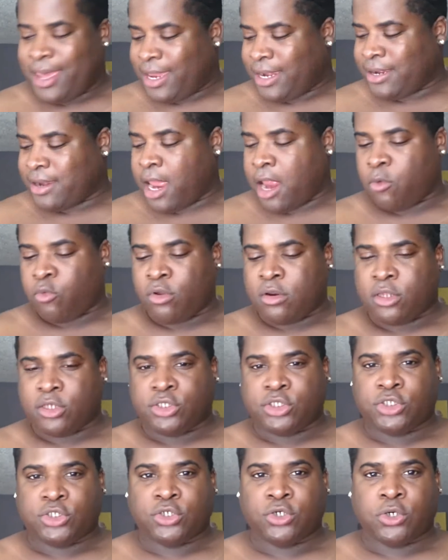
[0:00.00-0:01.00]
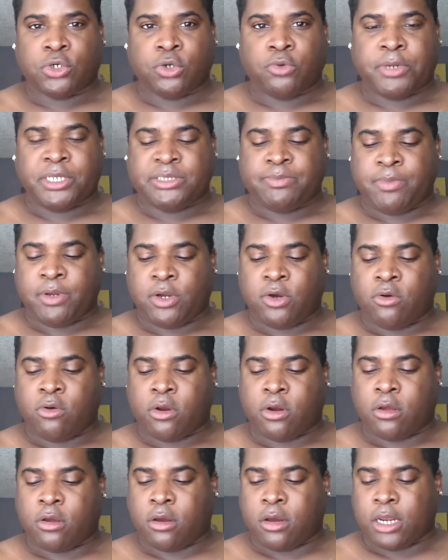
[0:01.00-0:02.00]
not really sure what's been
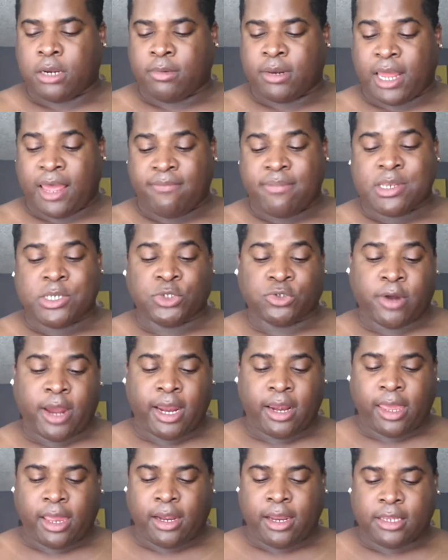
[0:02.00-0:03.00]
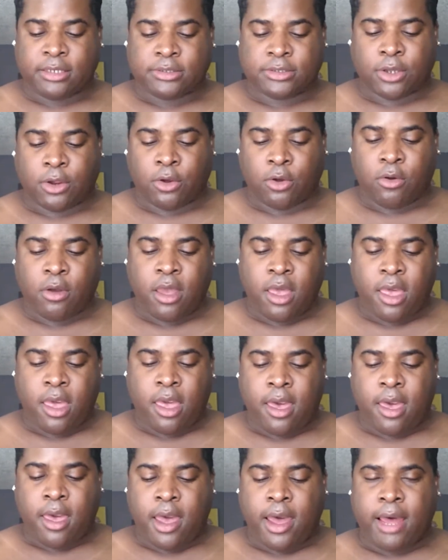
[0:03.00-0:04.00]
going on, but I've been dry lately, so
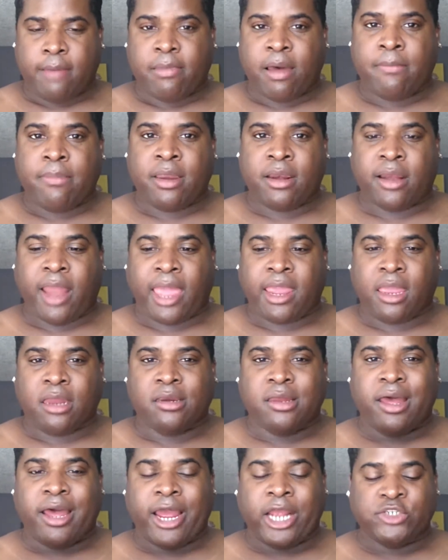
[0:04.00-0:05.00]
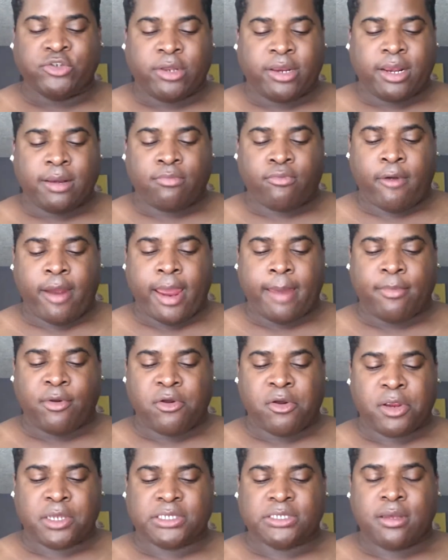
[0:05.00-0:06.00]
I've been liking hydrating
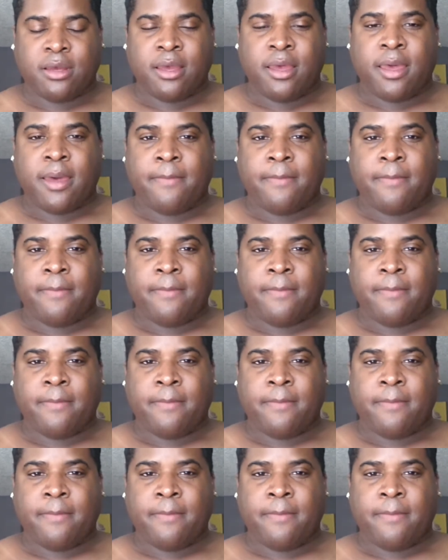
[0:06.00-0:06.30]
primers.